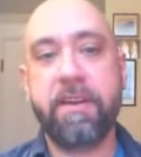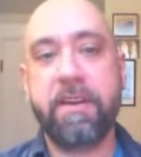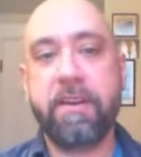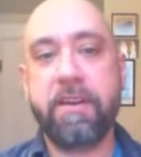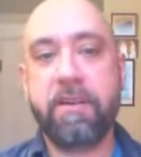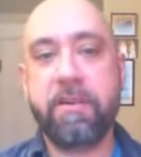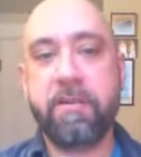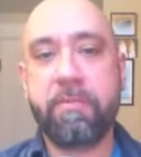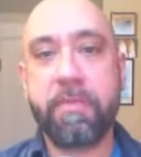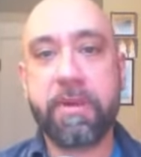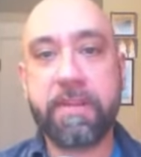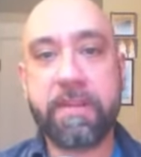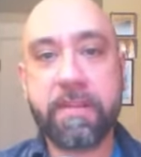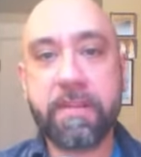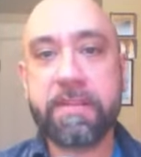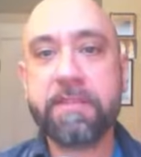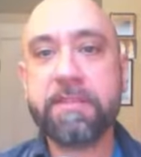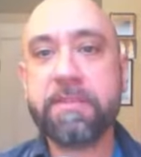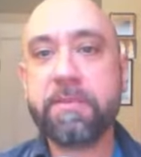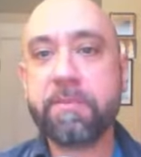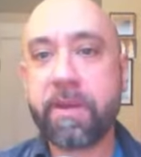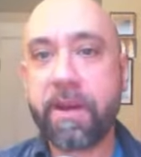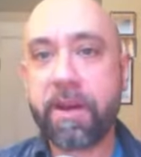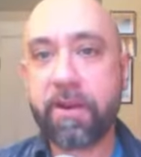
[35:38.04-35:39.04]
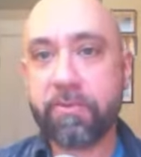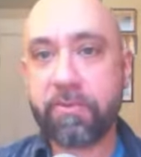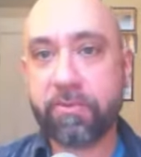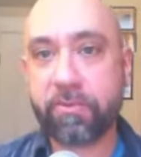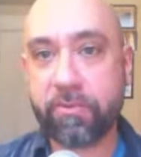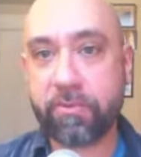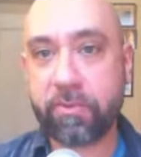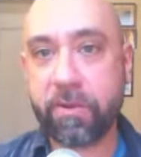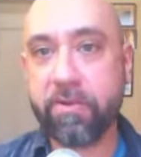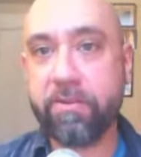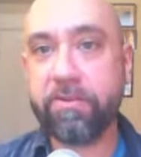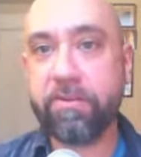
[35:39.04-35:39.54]
But it is about
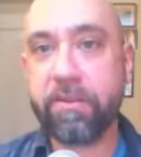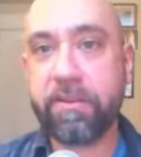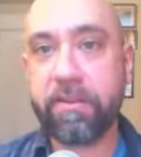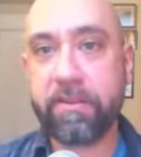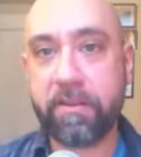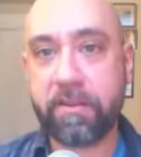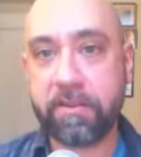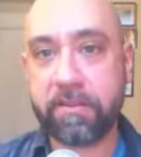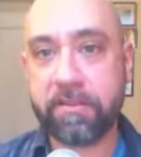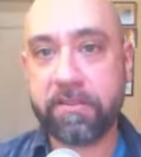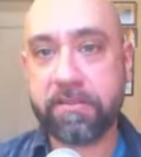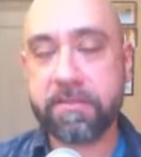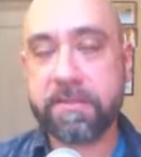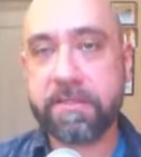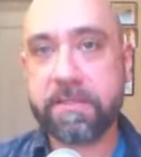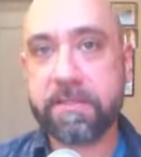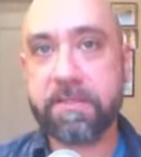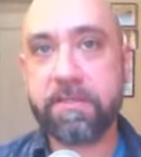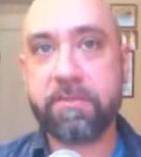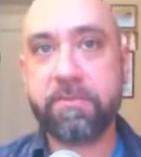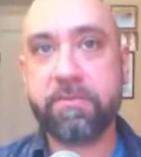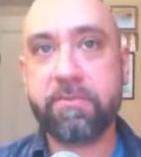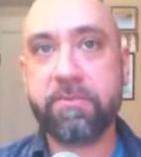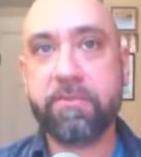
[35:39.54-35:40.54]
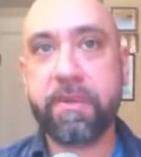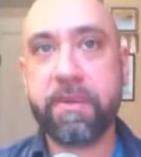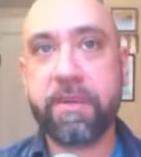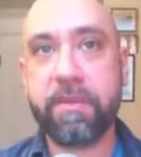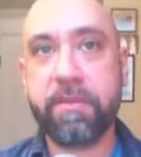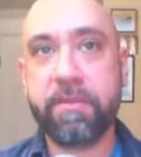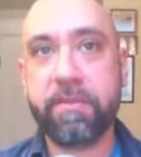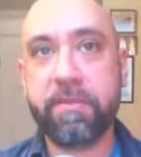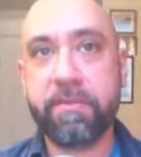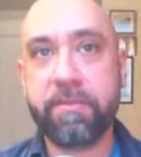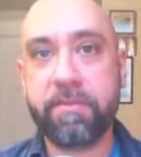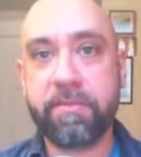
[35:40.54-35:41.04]
grown adults
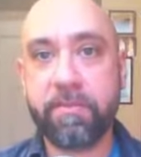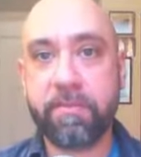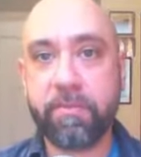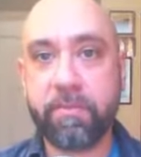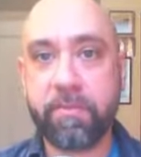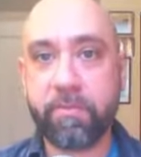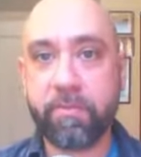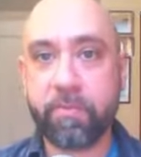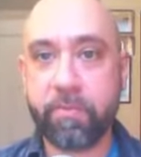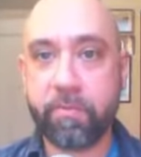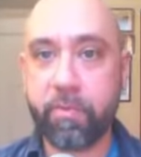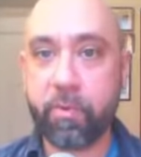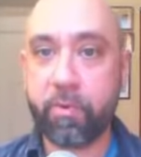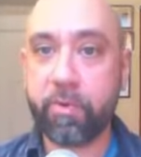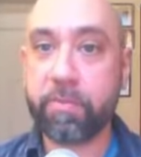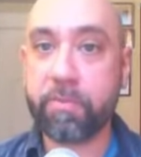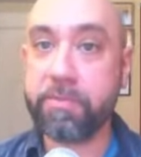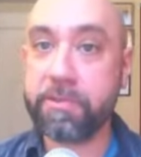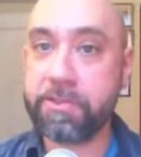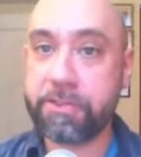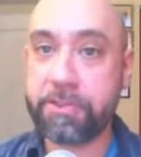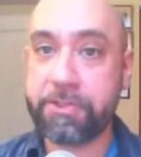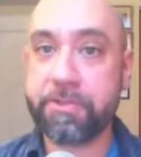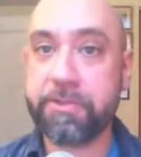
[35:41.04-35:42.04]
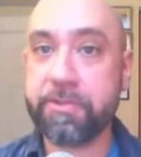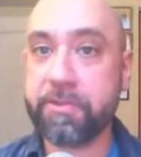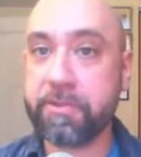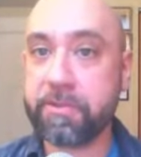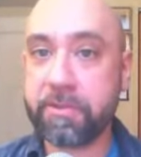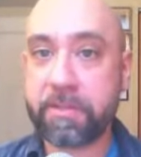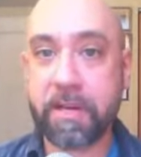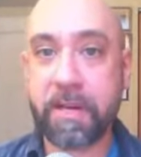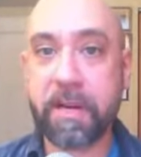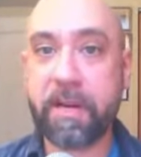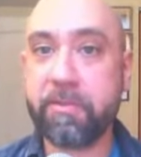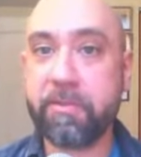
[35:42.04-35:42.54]
with more mature,
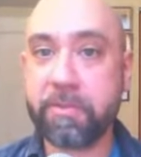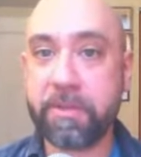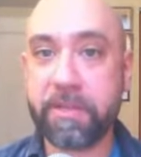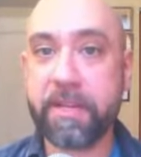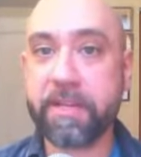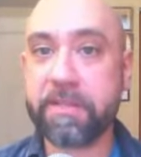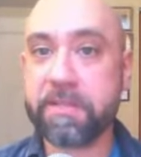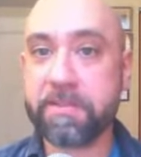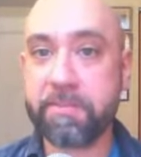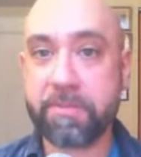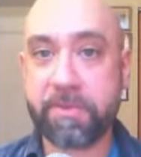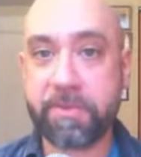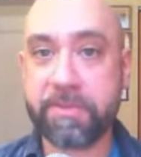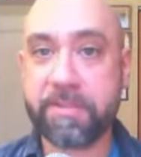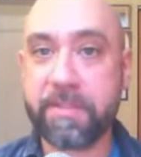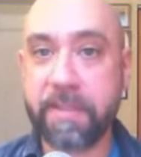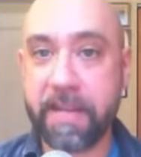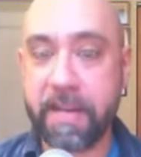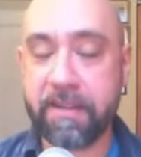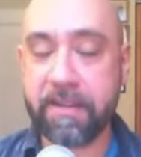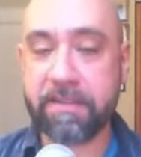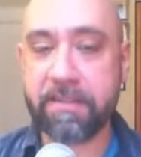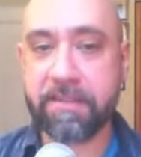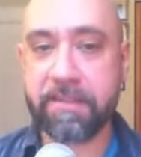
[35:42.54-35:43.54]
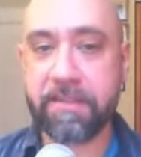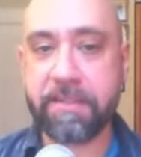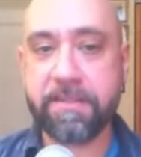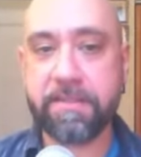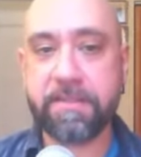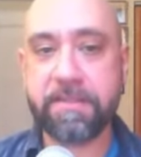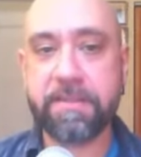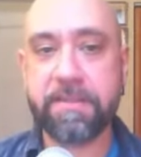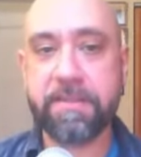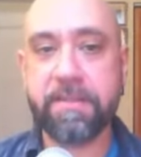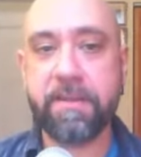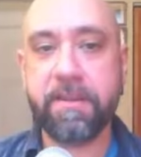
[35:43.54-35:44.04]
complex
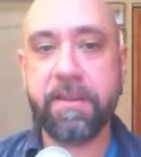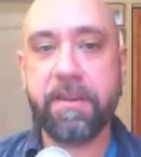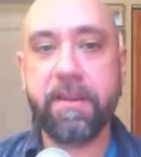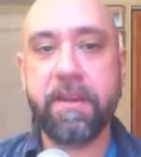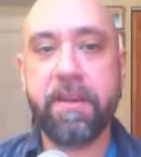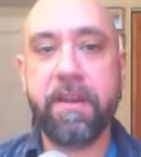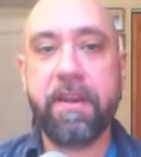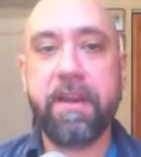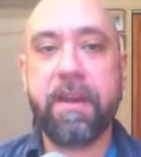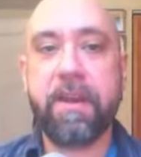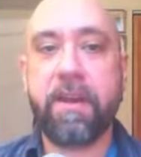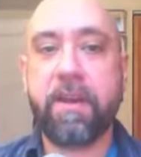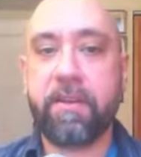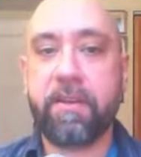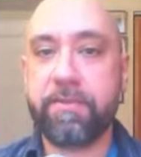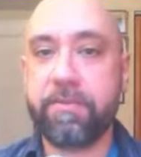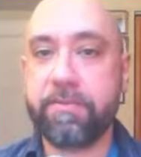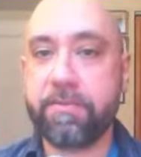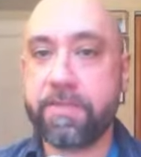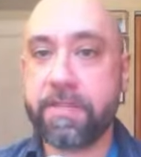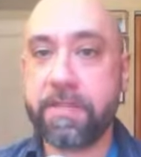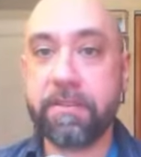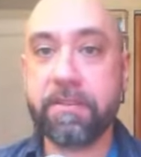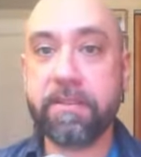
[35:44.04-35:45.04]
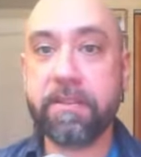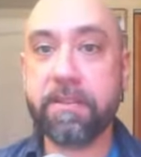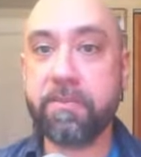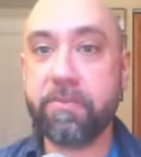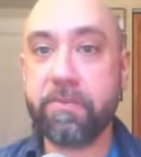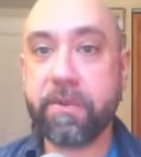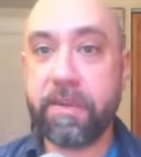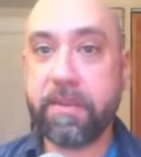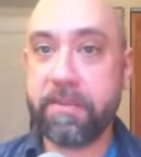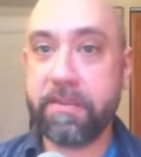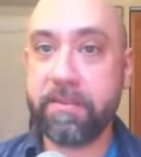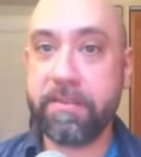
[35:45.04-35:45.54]
personalities dealing
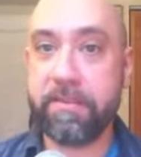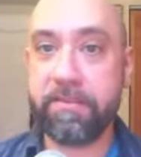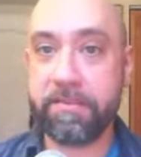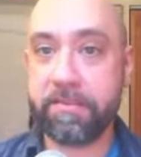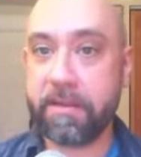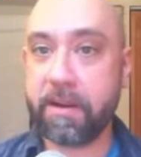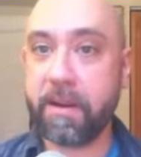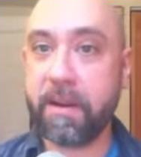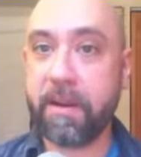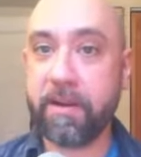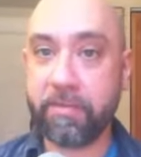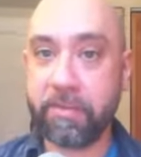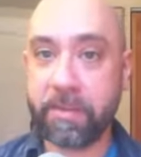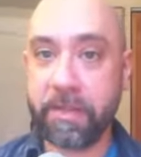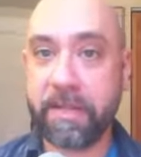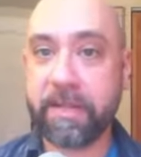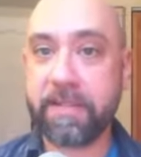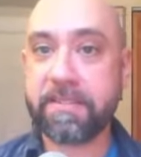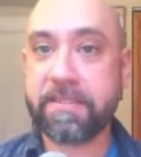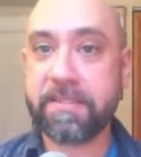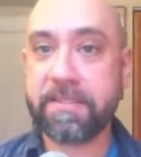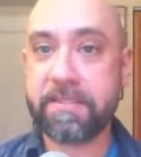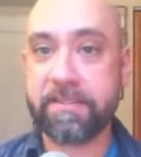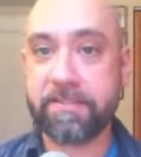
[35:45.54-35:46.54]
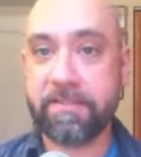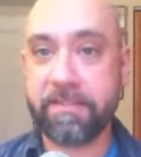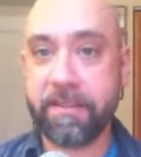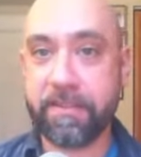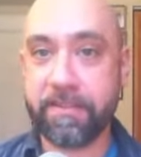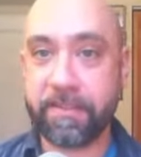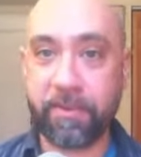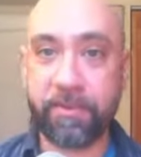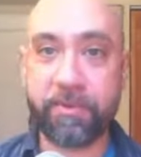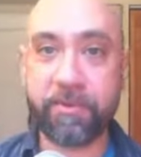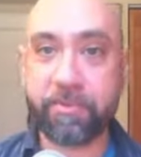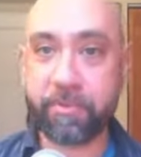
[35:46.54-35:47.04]
with complex
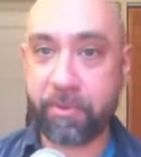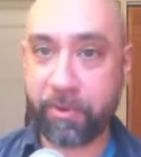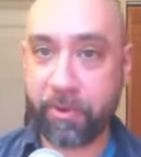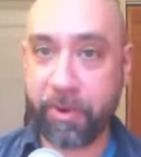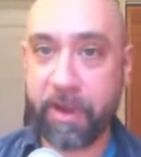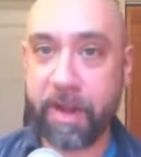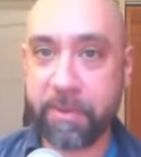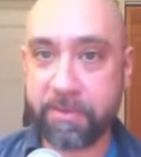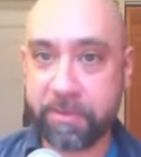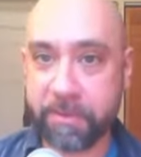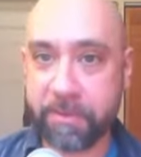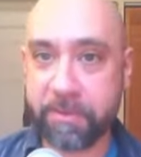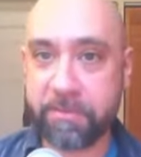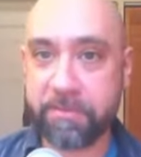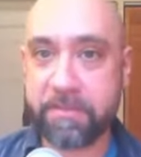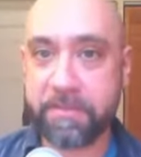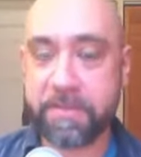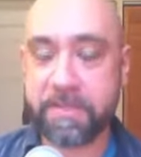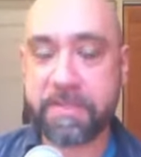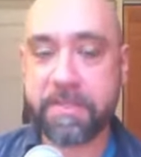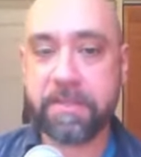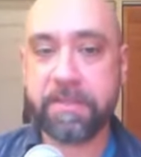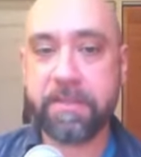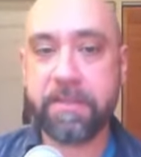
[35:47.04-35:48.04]
adult problems.